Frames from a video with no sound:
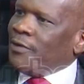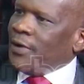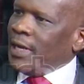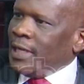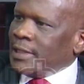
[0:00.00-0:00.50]

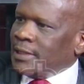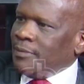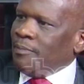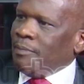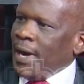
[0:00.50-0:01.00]
finance
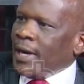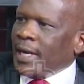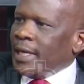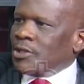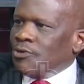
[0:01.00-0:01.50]
bank
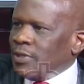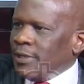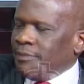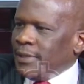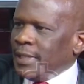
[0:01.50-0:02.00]
like
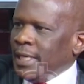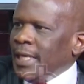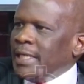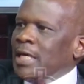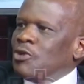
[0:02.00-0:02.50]
UDB.
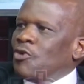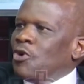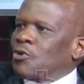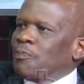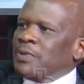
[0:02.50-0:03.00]
Then you go
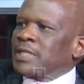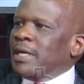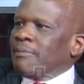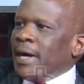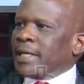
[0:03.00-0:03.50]
to
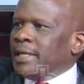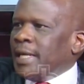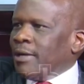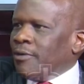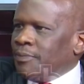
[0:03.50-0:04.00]
PTA Bank in
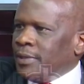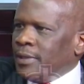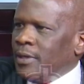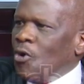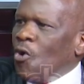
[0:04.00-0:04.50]
Nairobi.
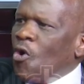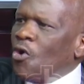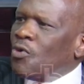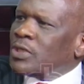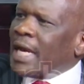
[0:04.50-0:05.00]
All
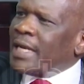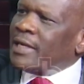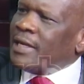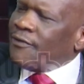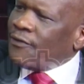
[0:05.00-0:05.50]
those are
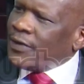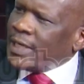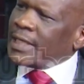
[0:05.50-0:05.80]
different